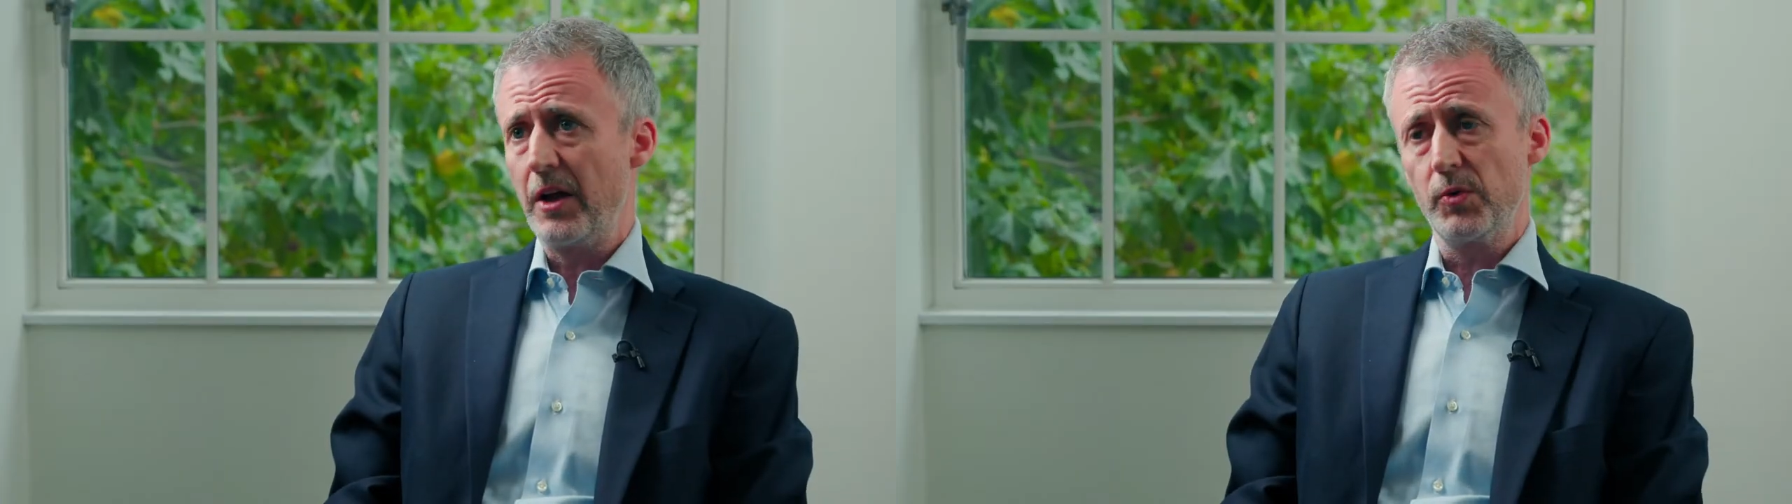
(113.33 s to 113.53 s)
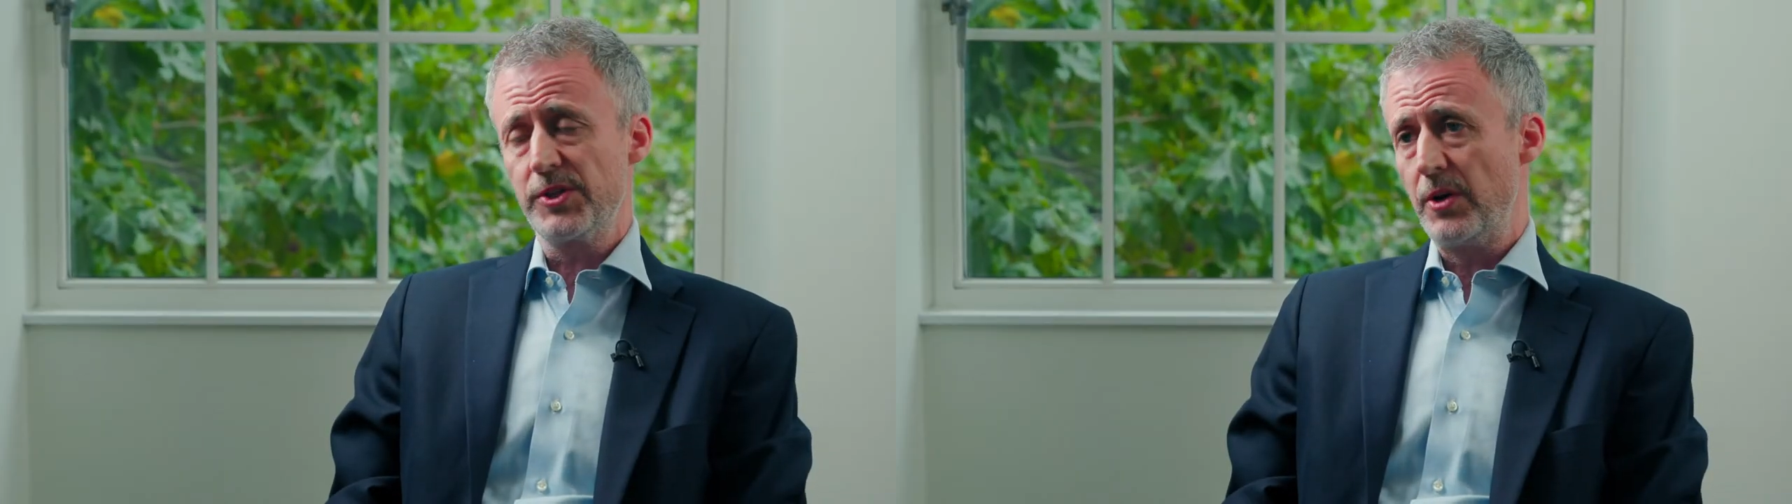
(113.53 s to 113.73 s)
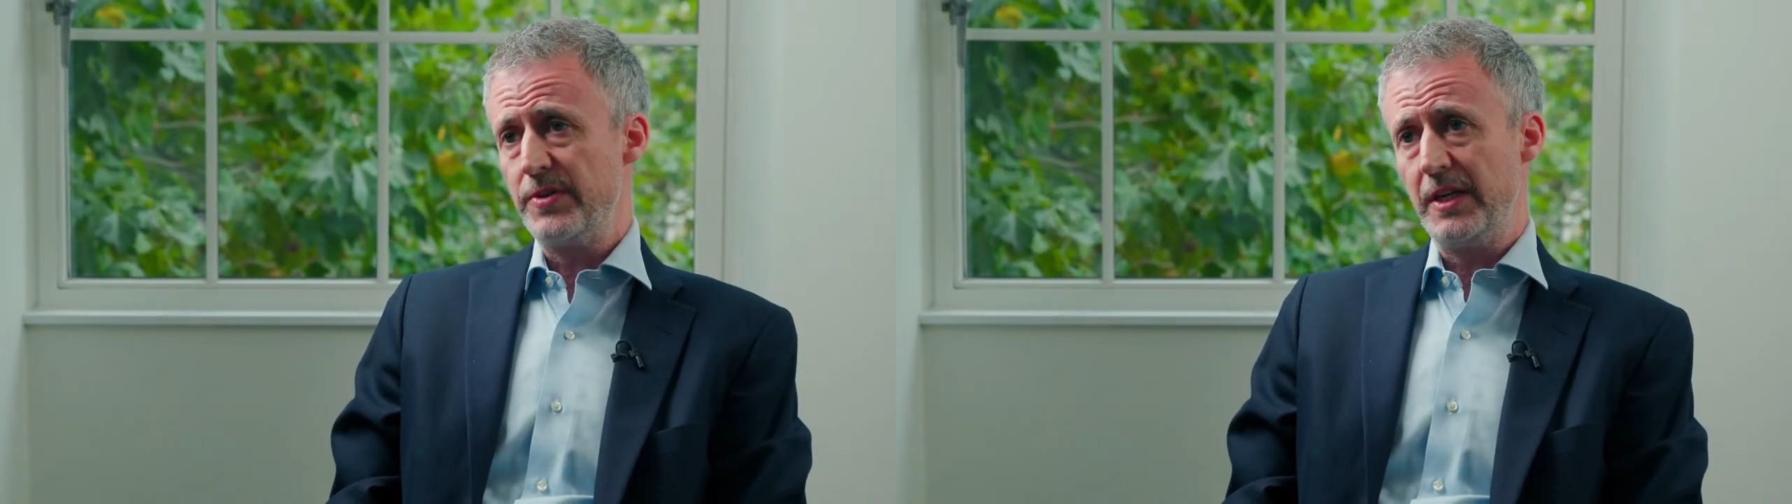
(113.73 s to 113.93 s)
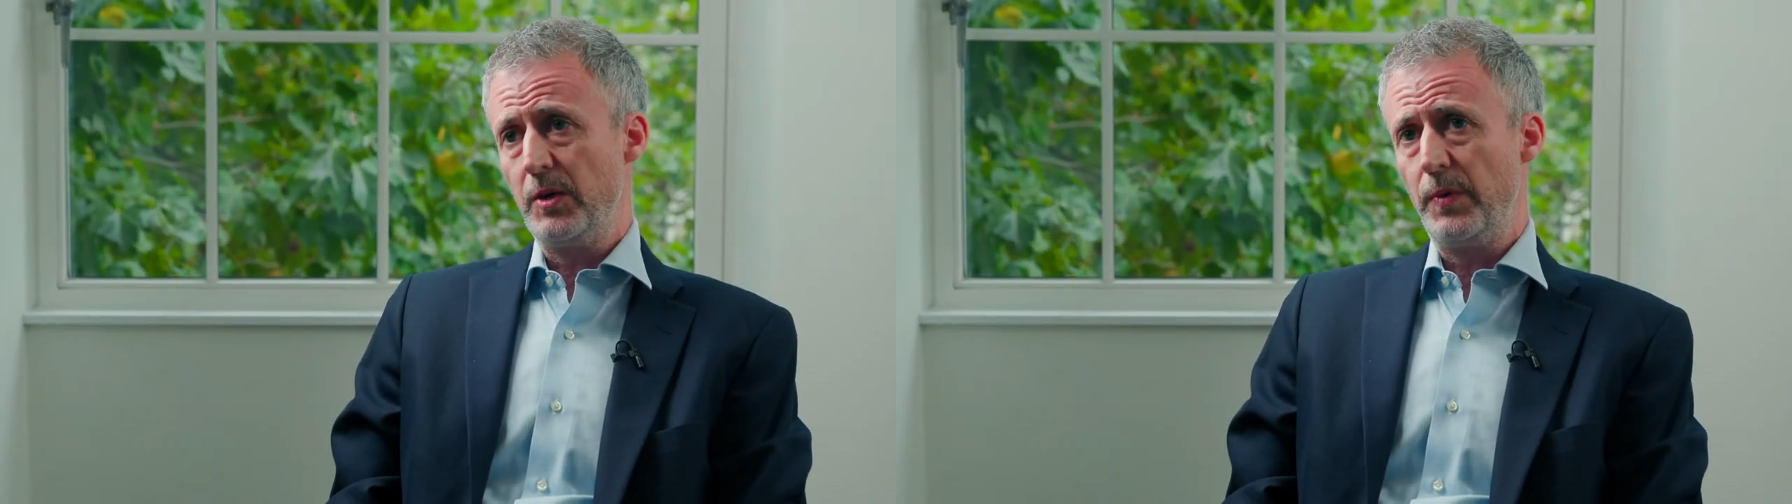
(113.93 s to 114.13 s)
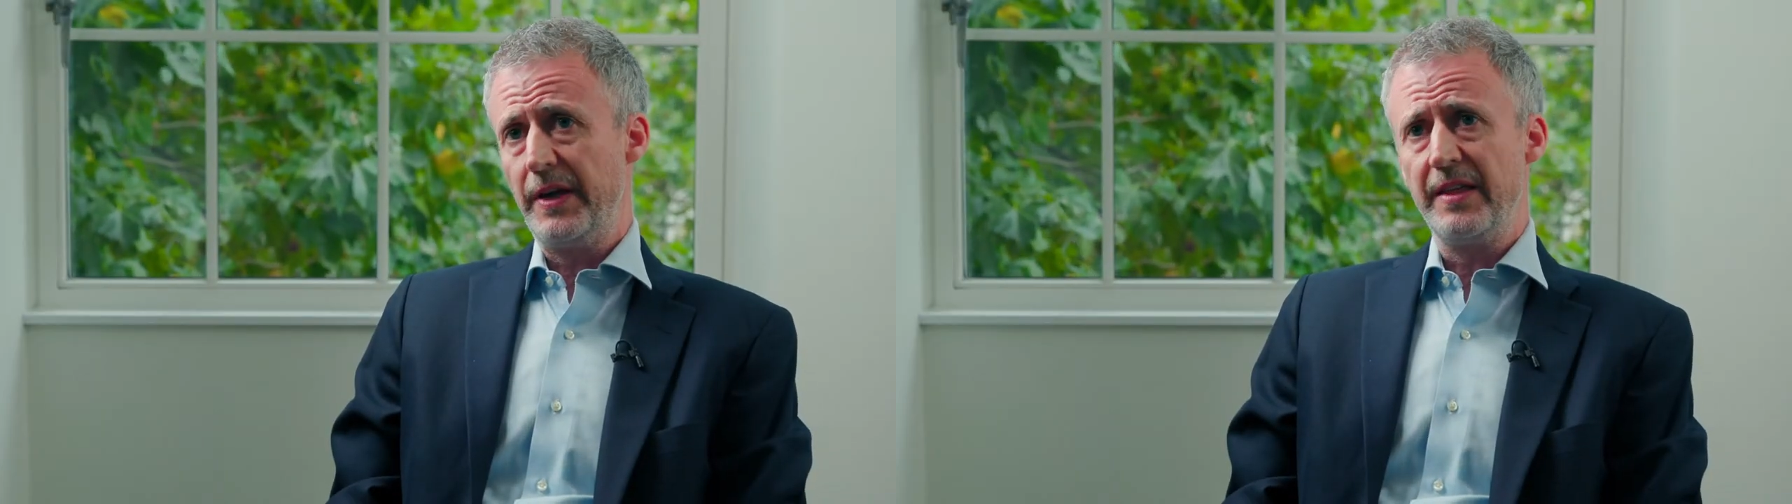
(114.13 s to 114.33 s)
I also
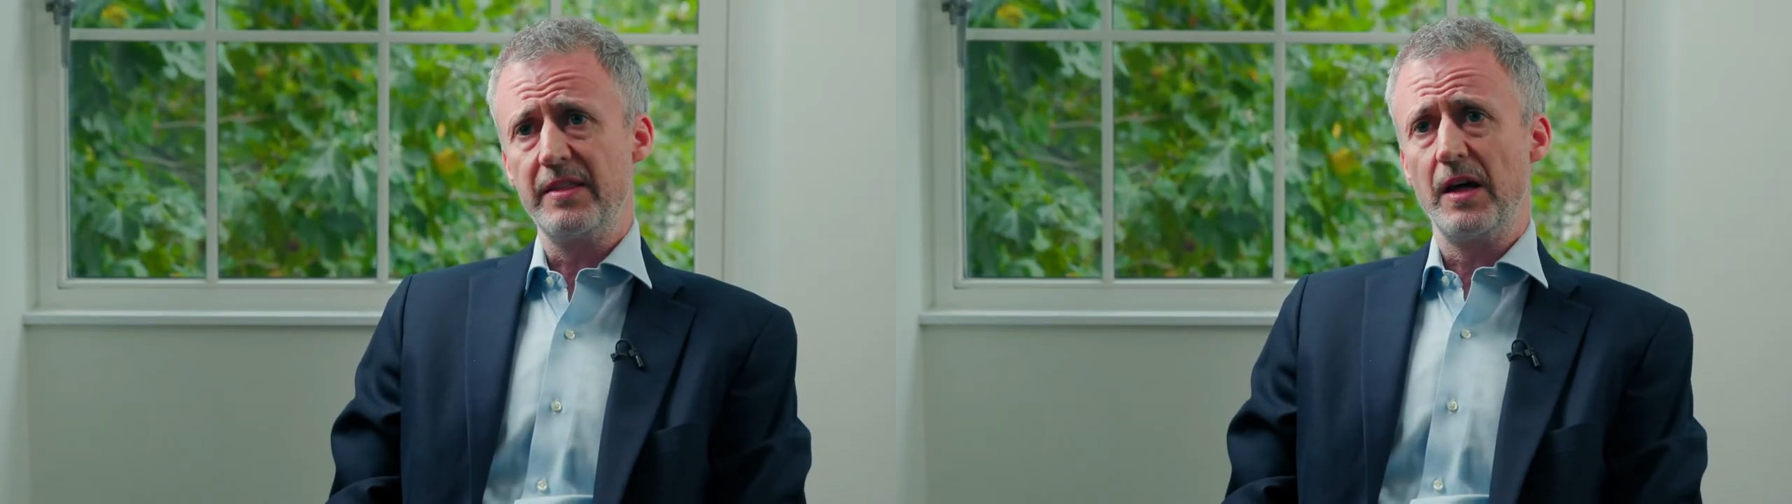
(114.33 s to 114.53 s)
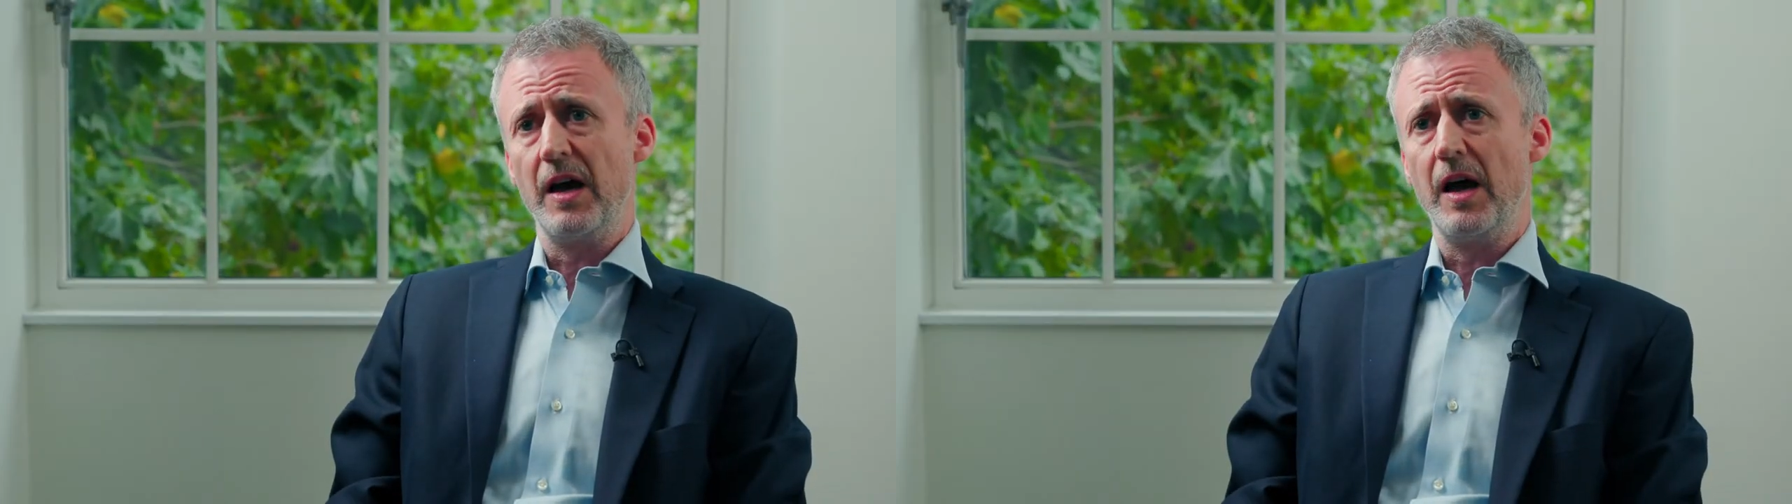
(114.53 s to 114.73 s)
deal with